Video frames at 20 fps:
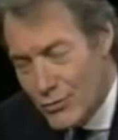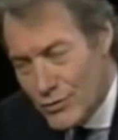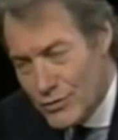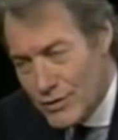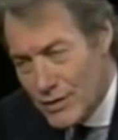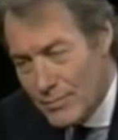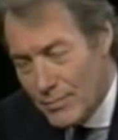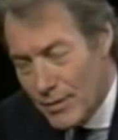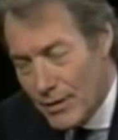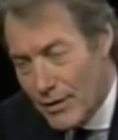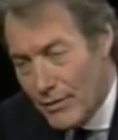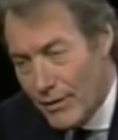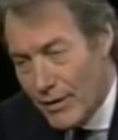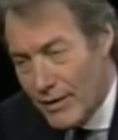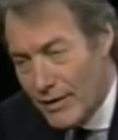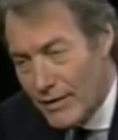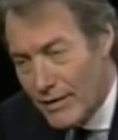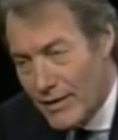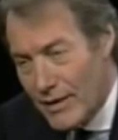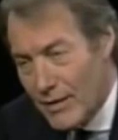interest in
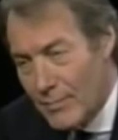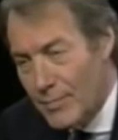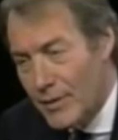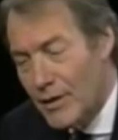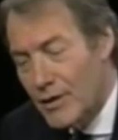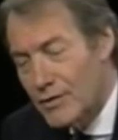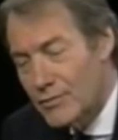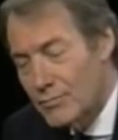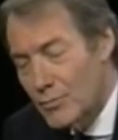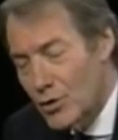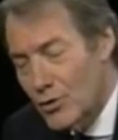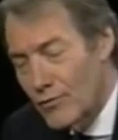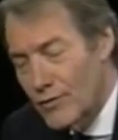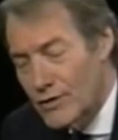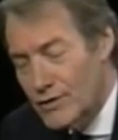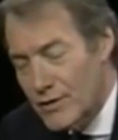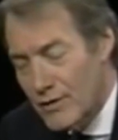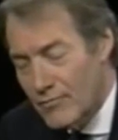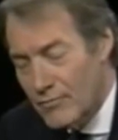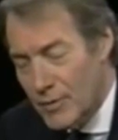playwriting now because
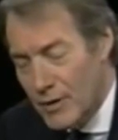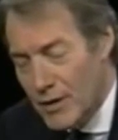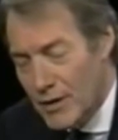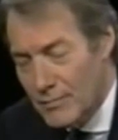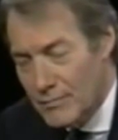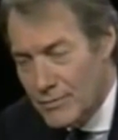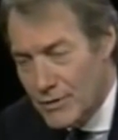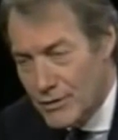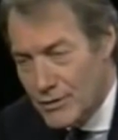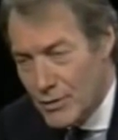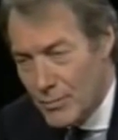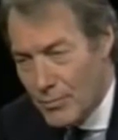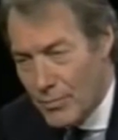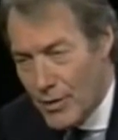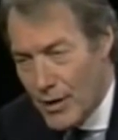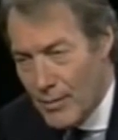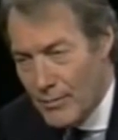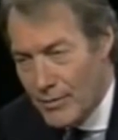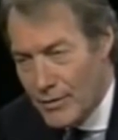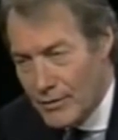movies have become such a
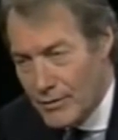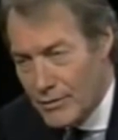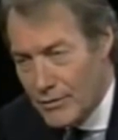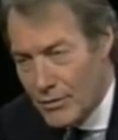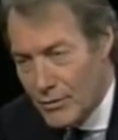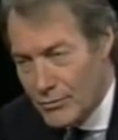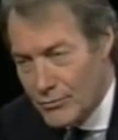prominent